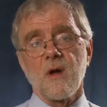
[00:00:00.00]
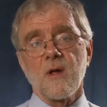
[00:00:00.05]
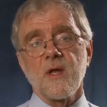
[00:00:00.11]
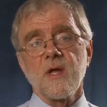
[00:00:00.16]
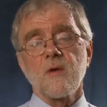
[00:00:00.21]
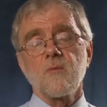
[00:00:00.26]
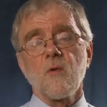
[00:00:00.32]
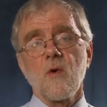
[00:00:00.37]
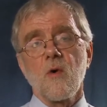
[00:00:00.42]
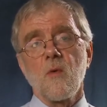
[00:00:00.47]

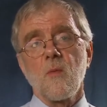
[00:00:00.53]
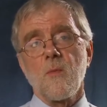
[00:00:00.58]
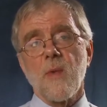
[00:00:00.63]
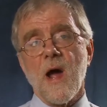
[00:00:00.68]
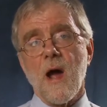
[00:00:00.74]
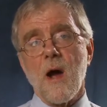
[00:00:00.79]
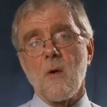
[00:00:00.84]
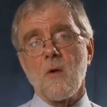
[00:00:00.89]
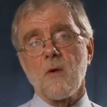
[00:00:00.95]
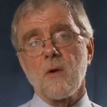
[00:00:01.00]
equal
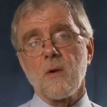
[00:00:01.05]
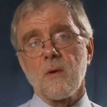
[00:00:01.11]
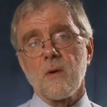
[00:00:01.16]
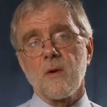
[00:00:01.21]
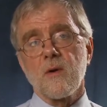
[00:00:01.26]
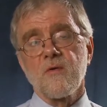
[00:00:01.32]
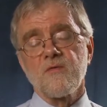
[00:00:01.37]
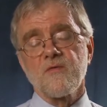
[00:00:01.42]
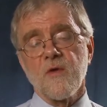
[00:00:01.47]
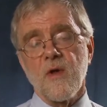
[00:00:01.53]
power,
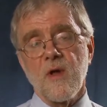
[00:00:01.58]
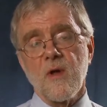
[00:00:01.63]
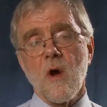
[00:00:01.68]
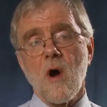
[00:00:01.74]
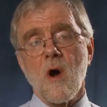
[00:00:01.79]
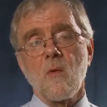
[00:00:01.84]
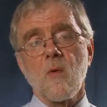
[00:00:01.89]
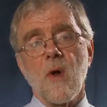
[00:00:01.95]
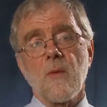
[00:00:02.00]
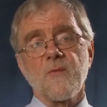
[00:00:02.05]
because they
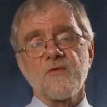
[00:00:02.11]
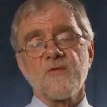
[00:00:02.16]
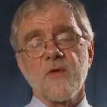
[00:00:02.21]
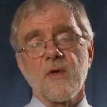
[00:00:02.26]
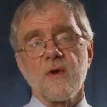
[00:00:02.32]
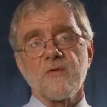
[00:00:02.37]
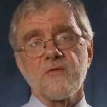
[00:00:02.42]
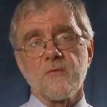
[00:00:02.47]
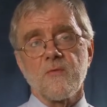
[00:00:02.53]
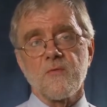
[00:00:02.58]
all
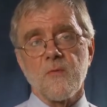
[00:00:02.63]
represent us.